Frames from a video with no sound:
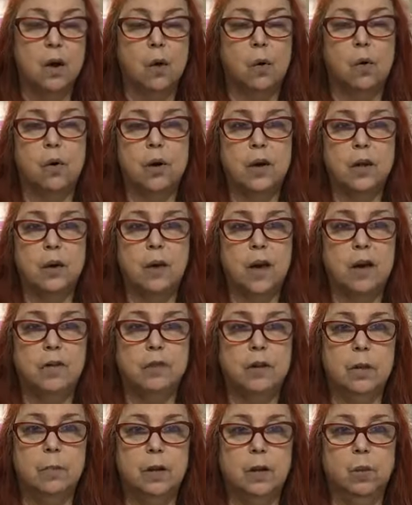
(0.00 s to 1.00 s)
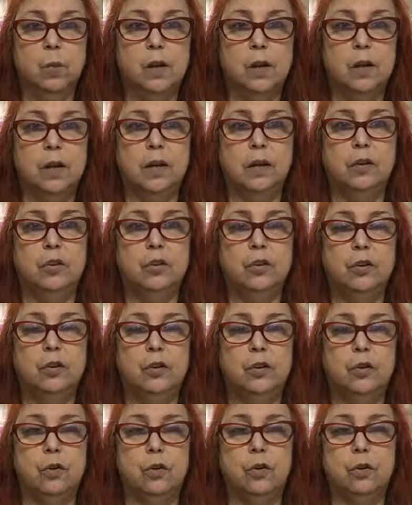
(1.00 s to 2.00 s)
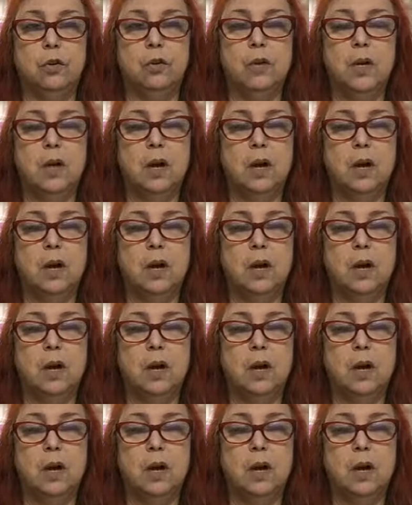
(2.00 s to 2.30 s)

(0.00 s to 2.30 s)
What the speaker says: or you have to be willing to do